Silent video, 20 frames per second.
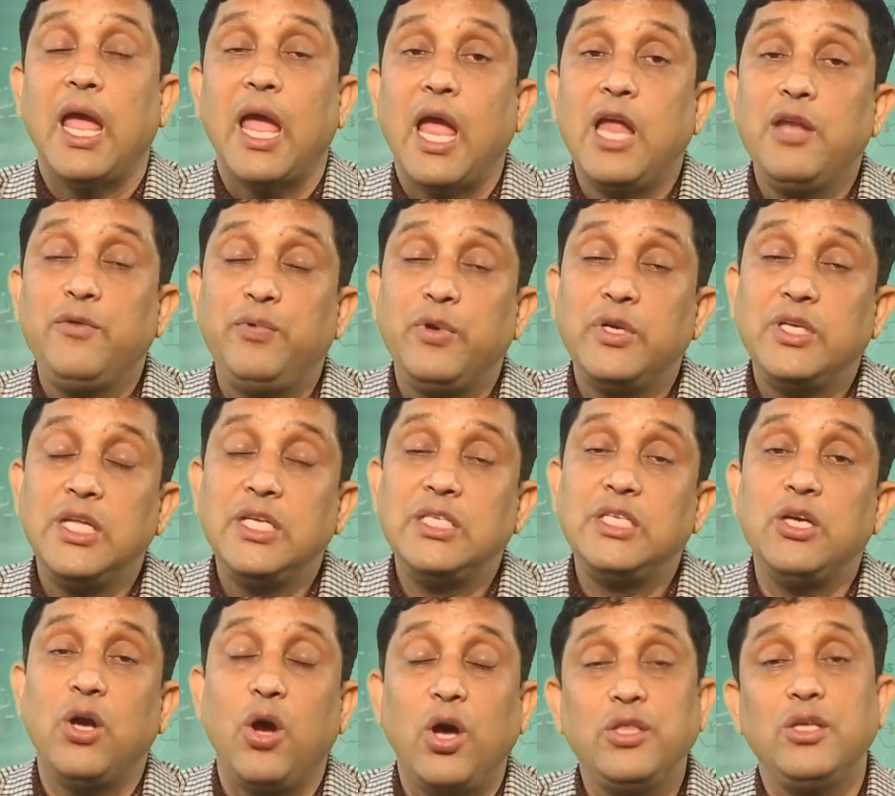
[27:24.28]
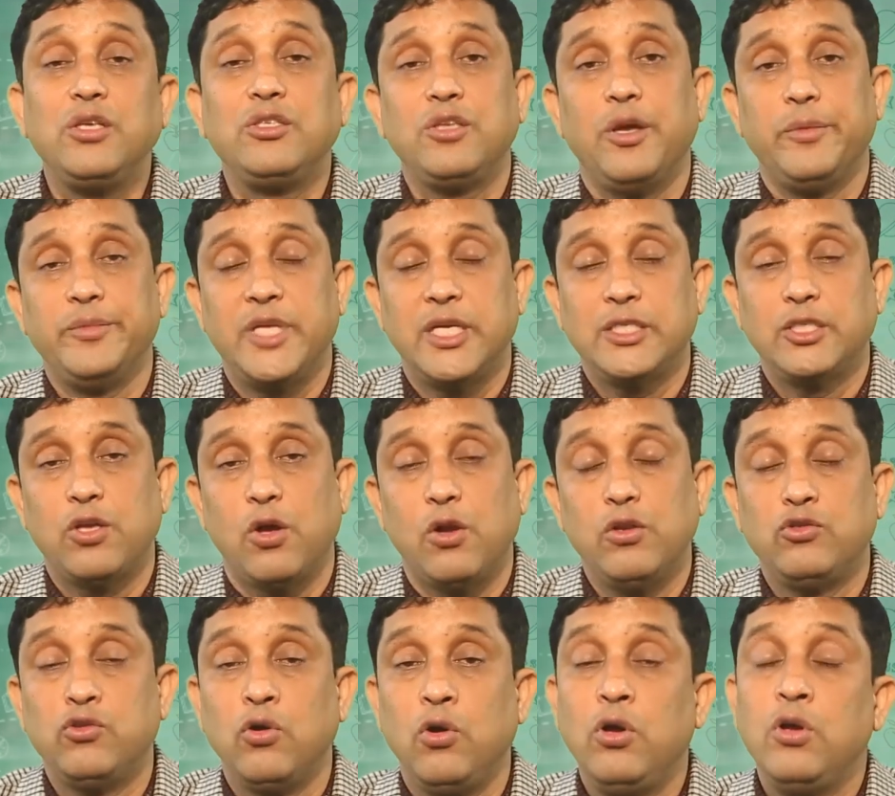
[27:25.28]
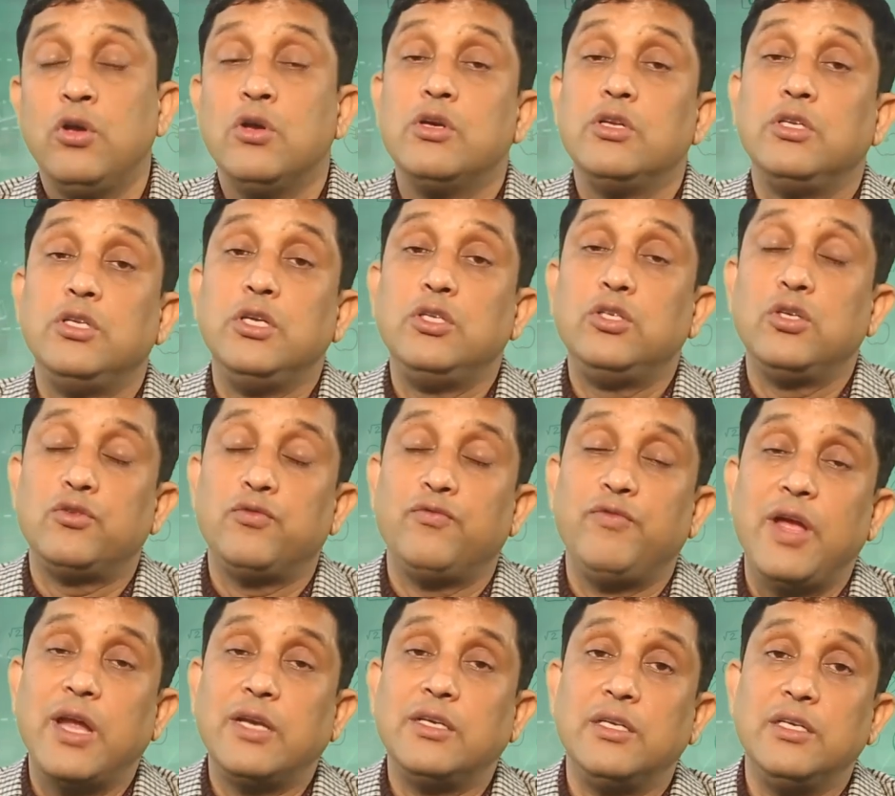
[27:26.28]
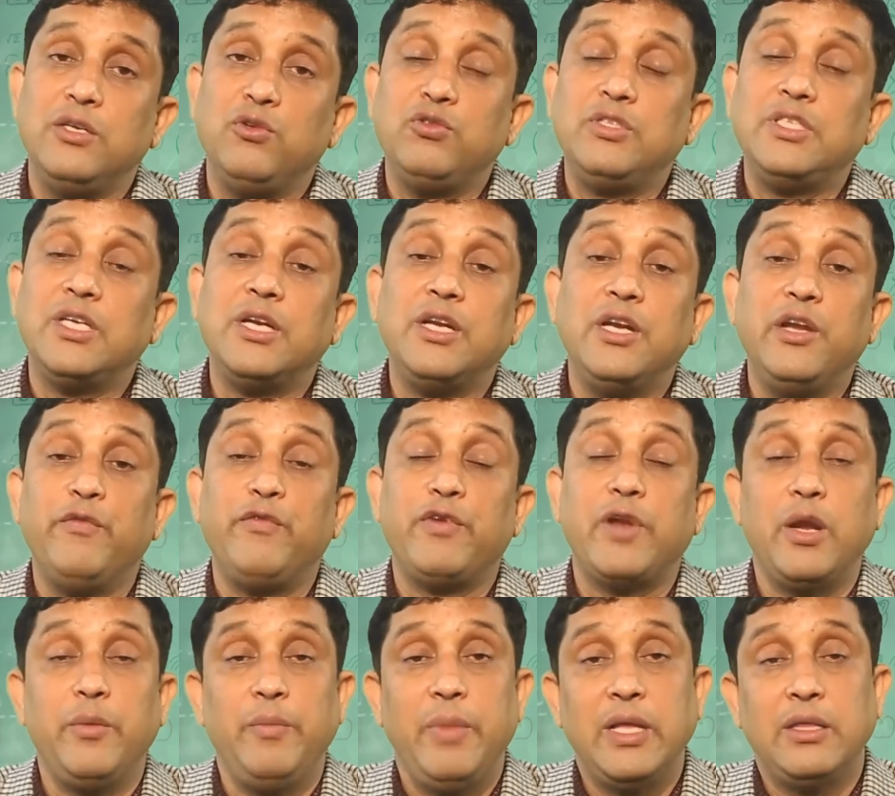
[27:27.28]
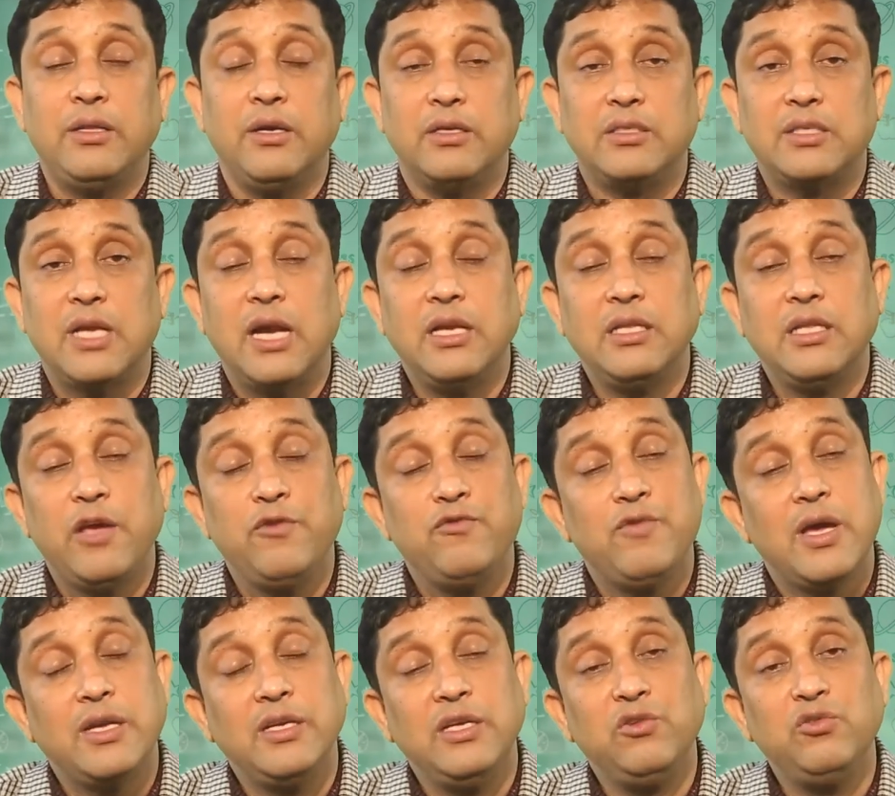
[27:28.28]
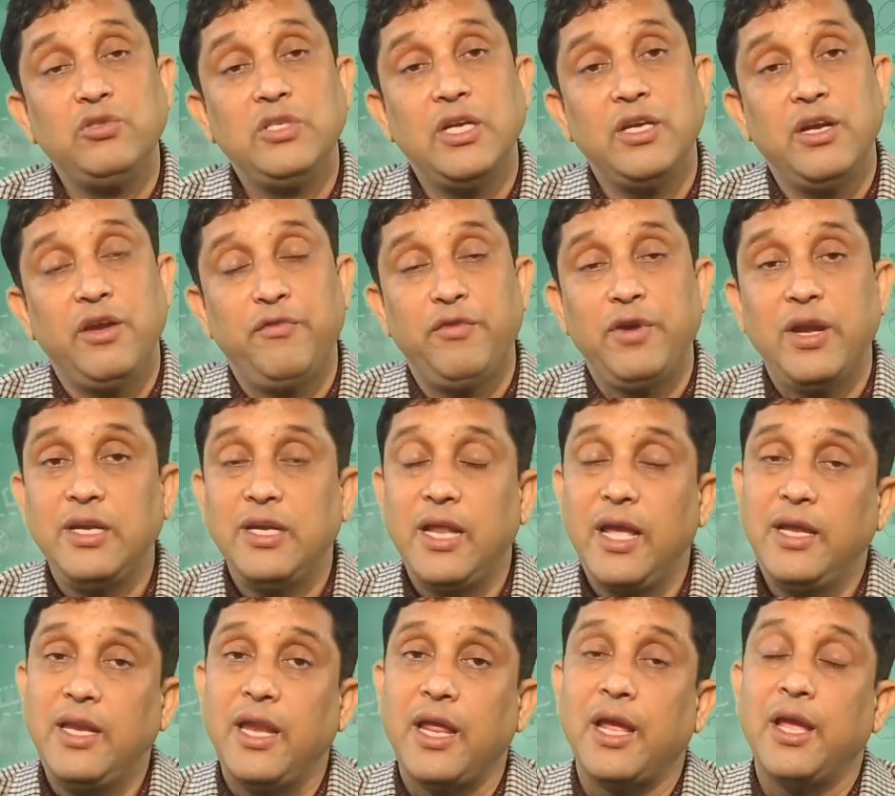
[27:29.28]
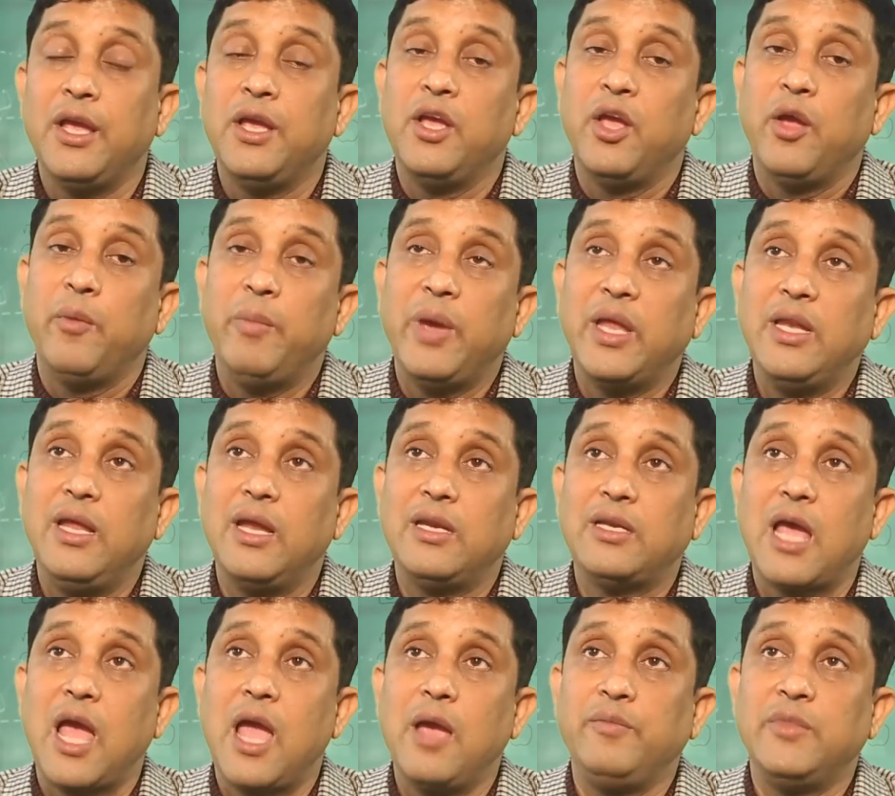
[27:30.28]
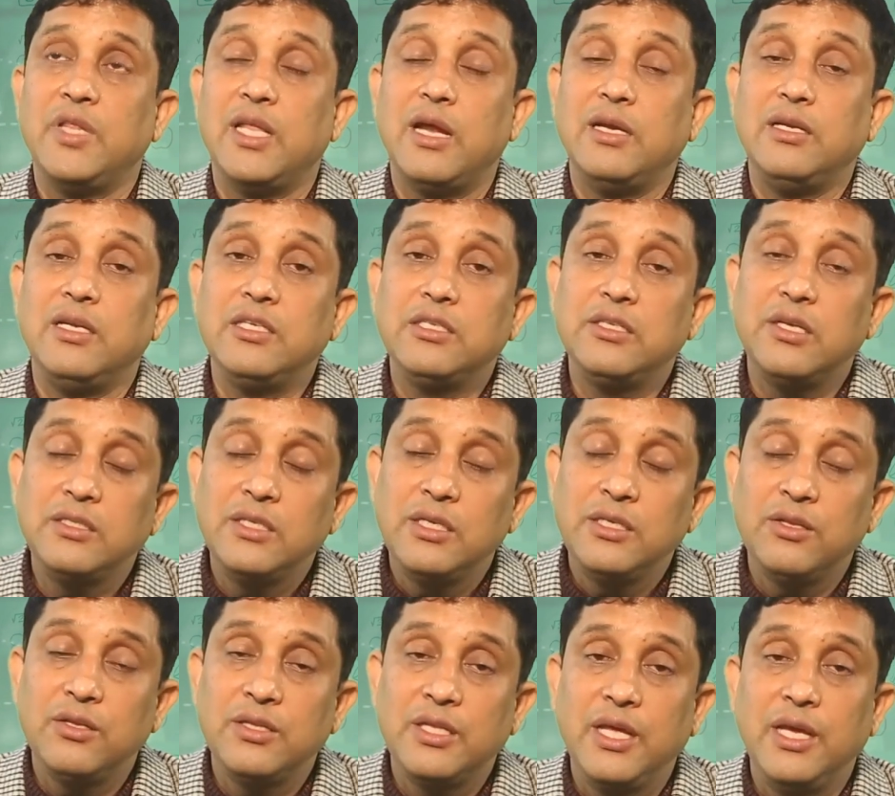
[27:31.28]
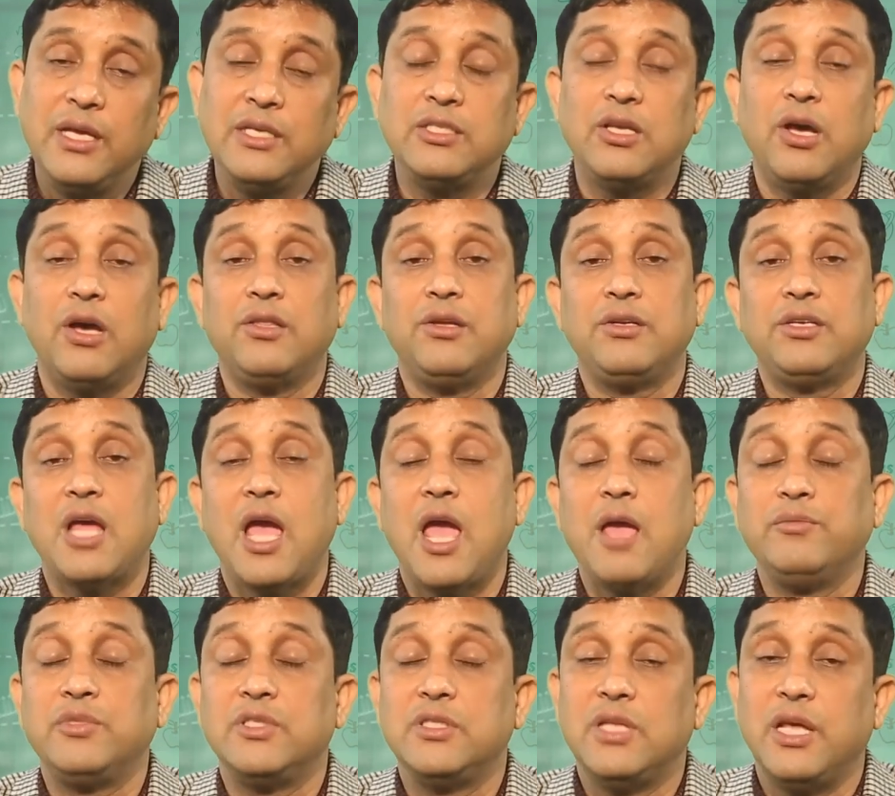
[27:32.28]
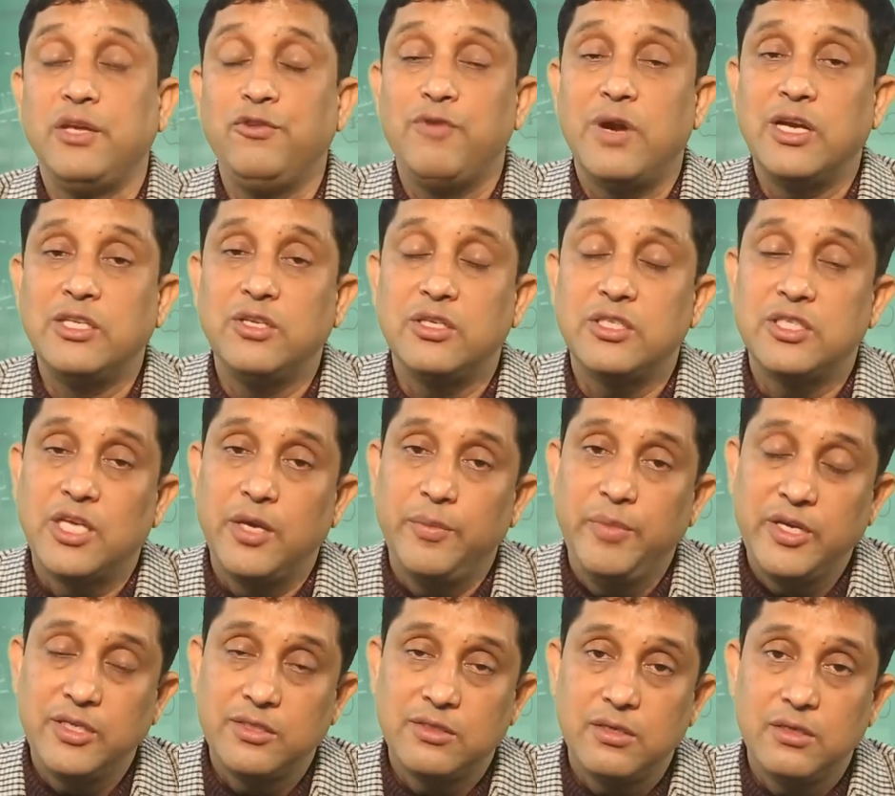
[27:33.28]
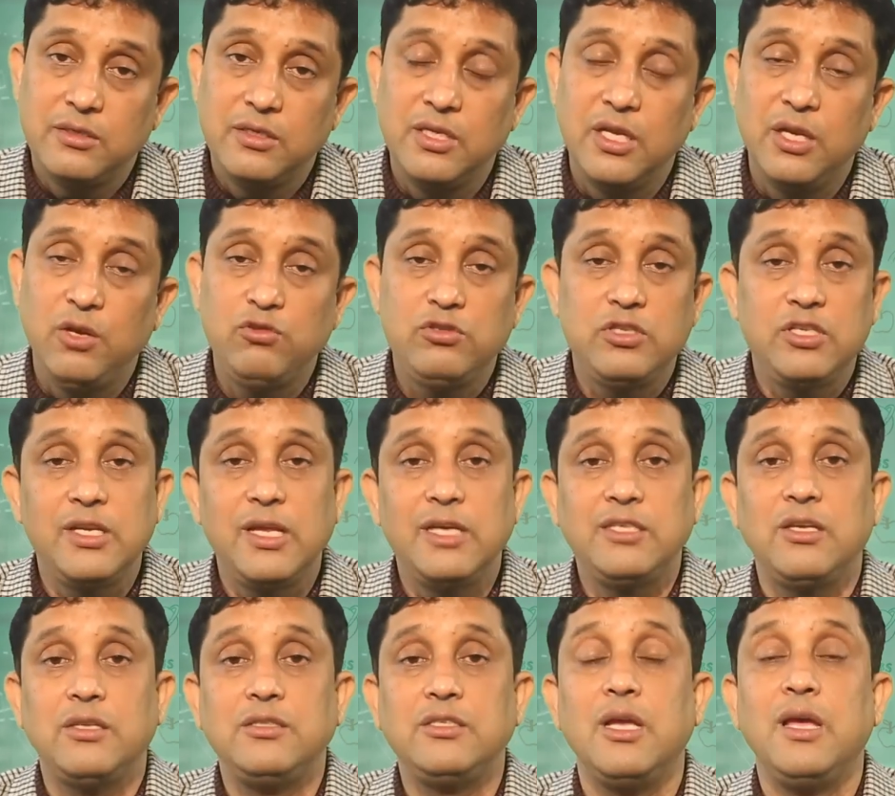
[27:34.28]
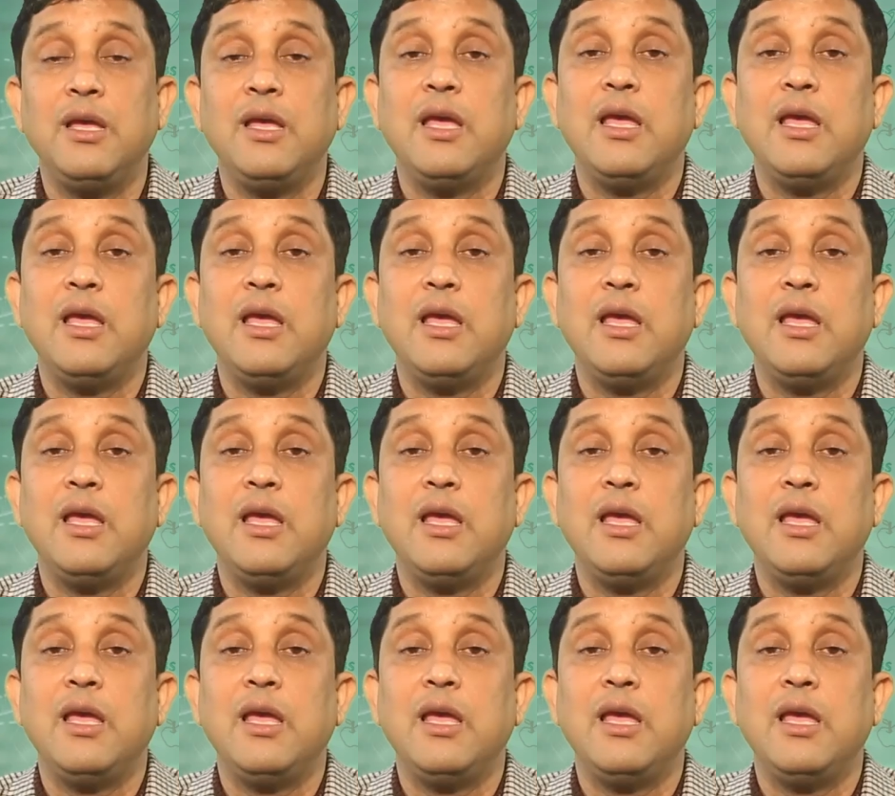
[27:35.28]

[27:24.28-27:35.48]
and for teaching other subjects also. Teachers were using different methods and they were using different technique. Many a time they are discussing the things, other times they were just giving certain illustrations,